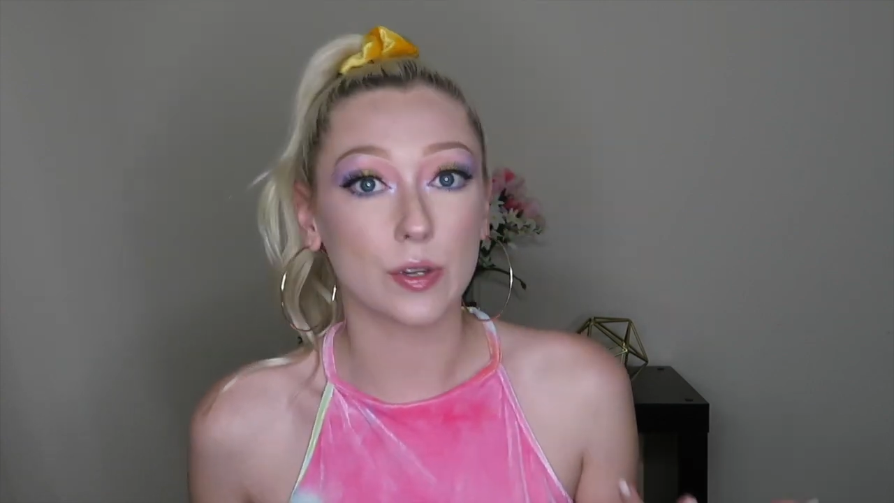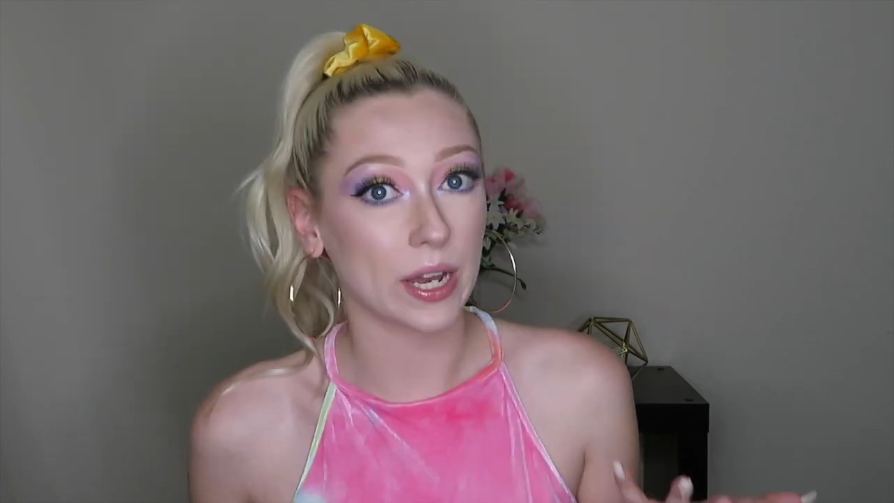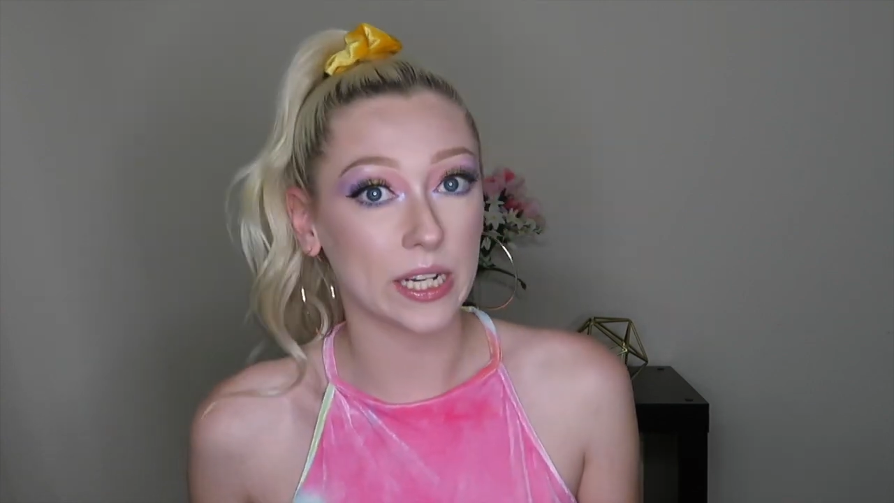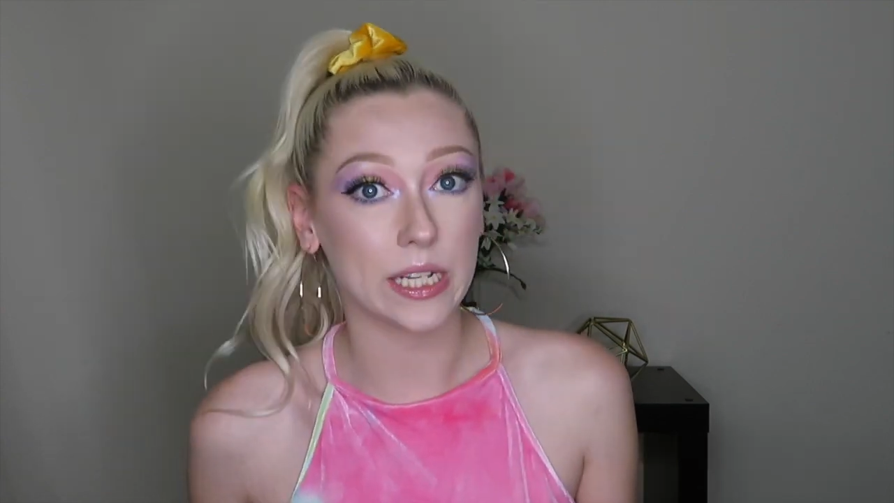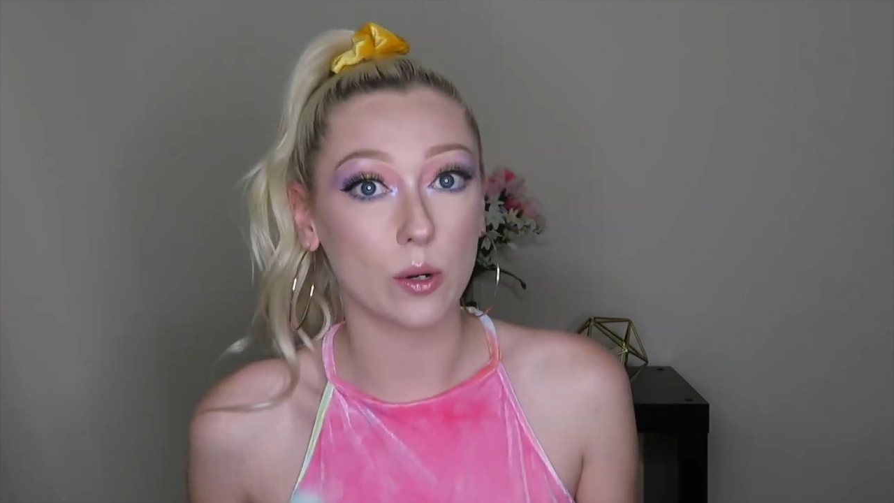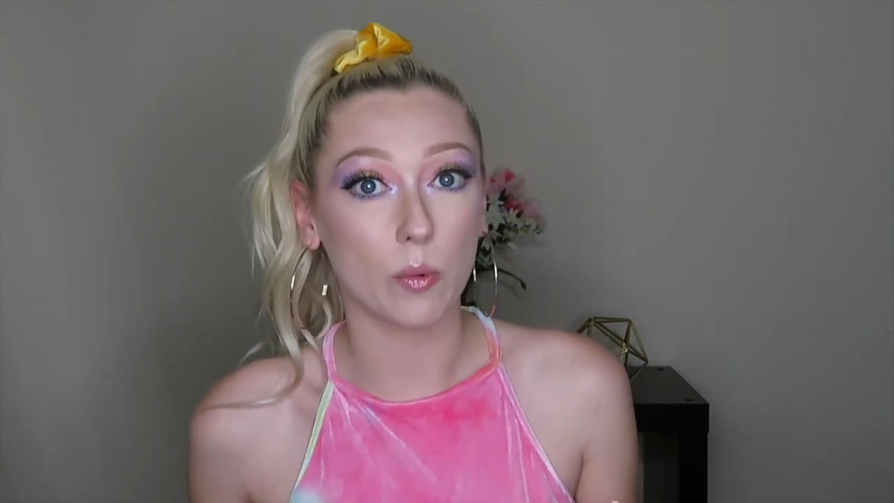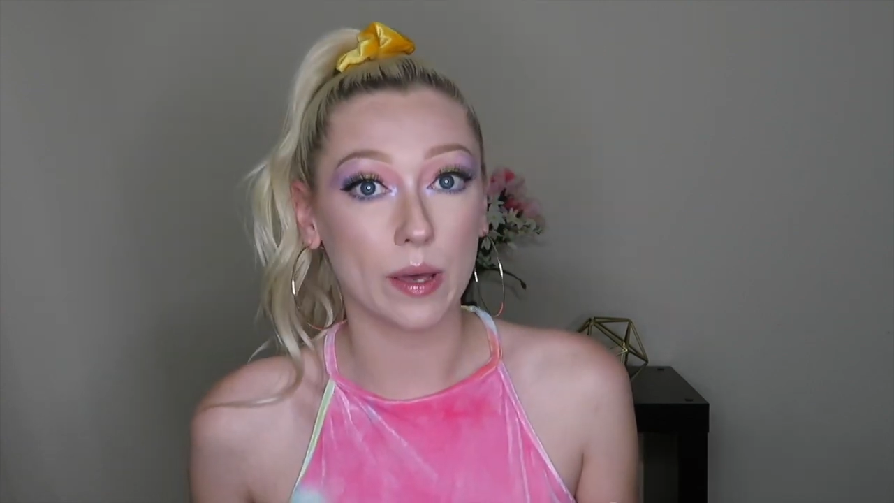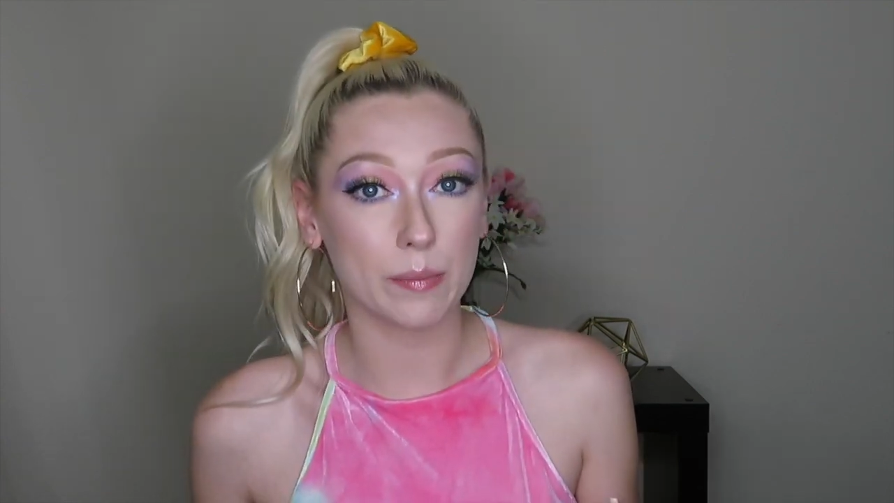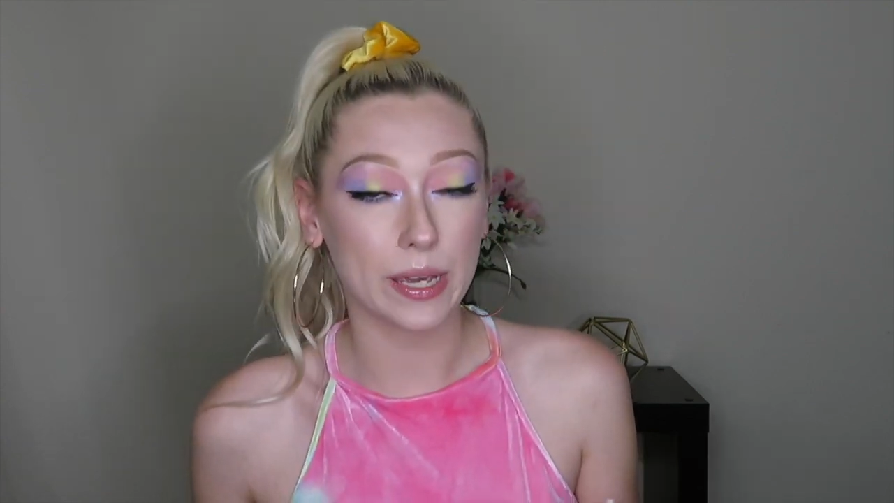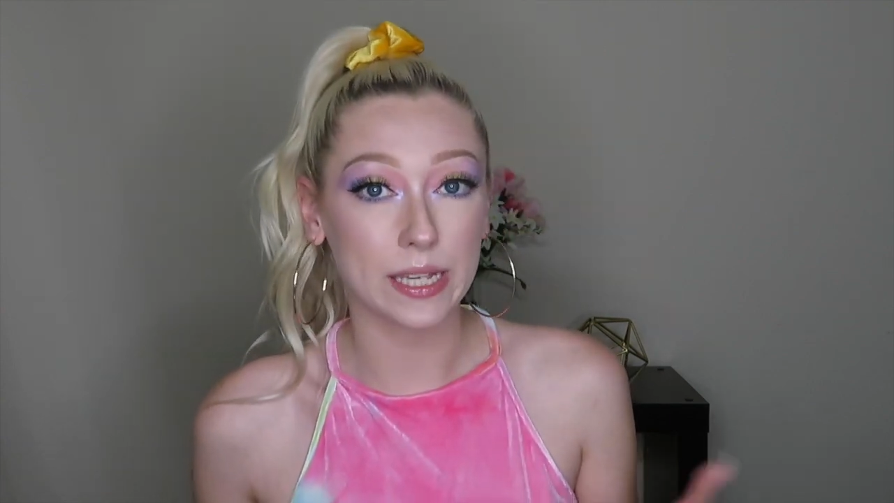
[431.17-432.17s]
you kind of need a
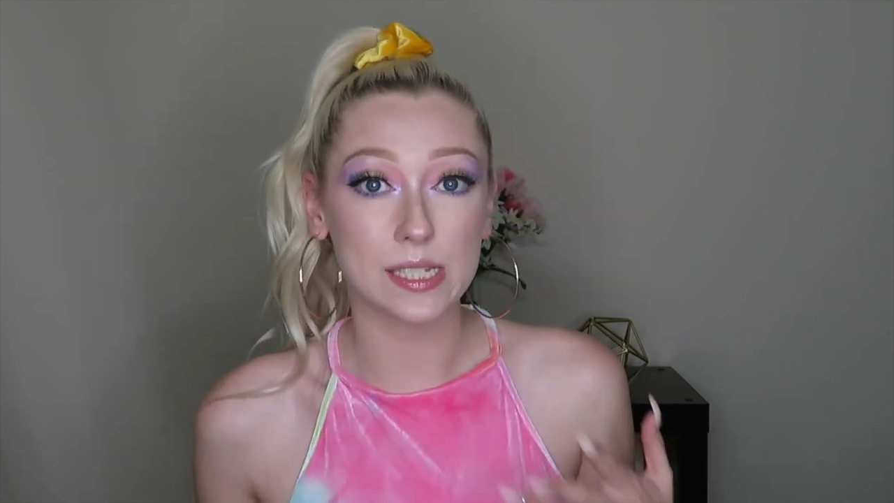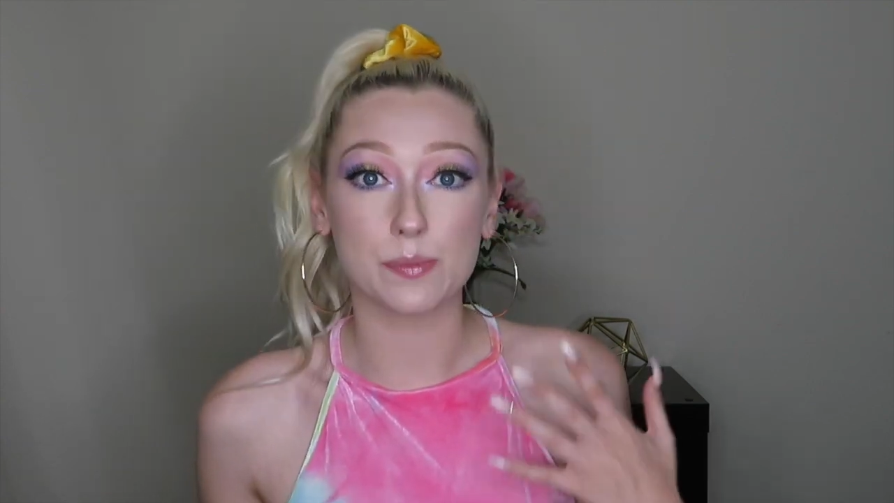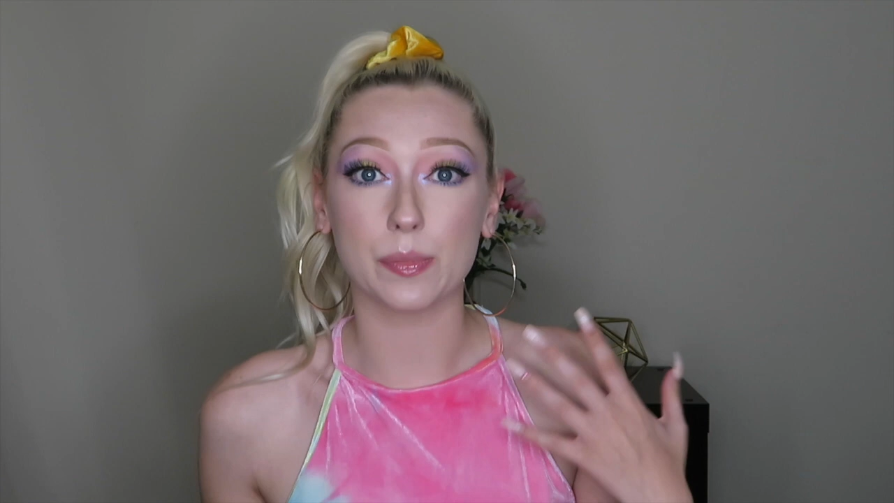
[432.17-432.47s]
wet base,